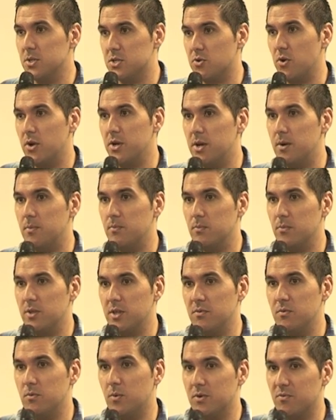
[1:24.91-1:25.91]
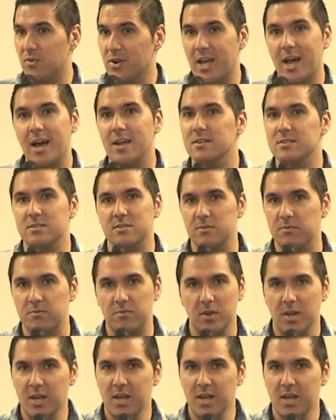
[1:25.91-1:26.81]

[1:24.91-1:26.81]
straight up with everyone, regardless of